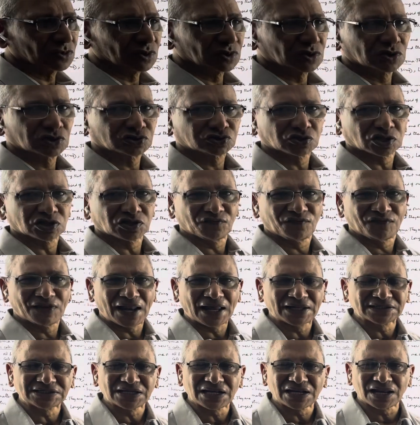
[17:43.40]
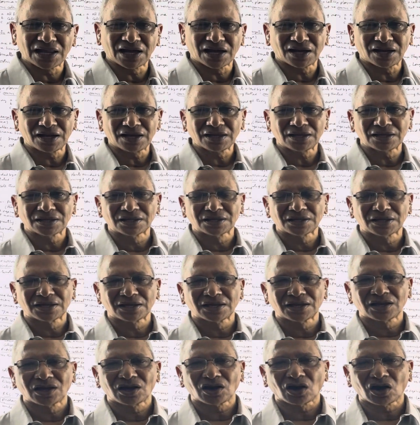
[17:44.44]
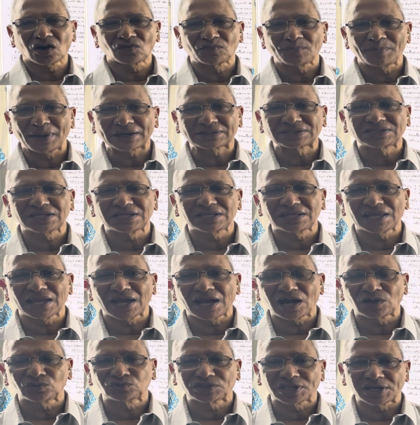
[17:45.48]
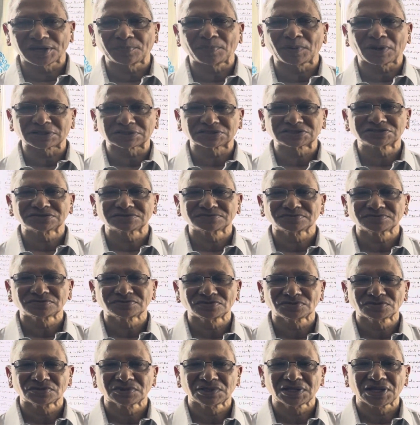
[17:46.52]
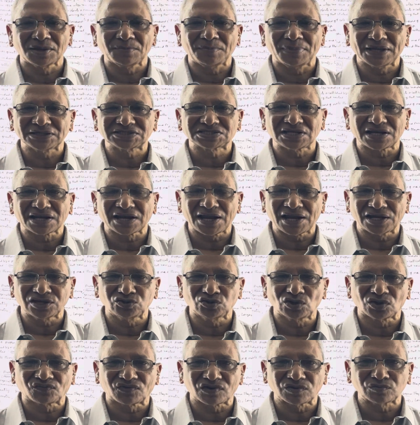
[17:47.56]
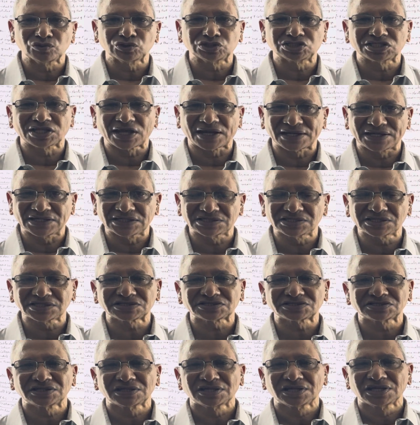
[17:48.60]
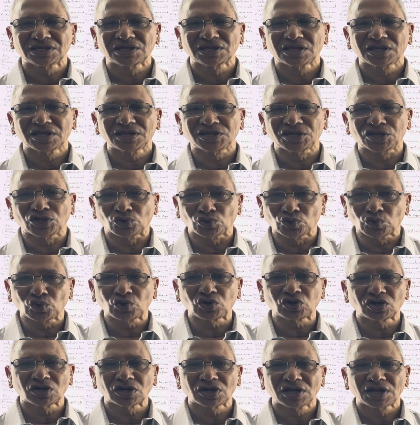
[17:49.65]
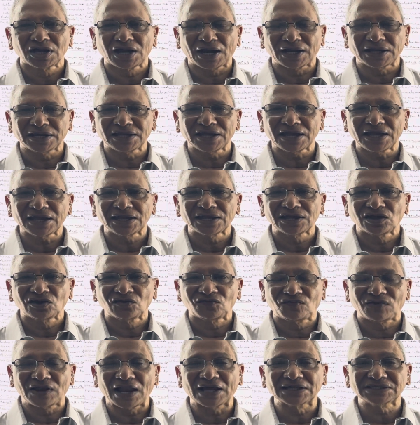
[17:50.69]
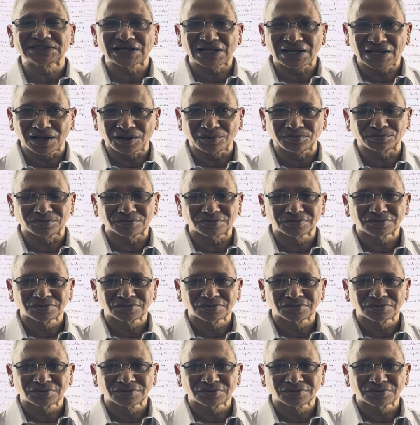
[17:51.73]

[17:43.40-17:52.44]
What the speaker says: So the flagella of bacteria have three parts: a basal granule from which it arises, a hook, and a flagellum.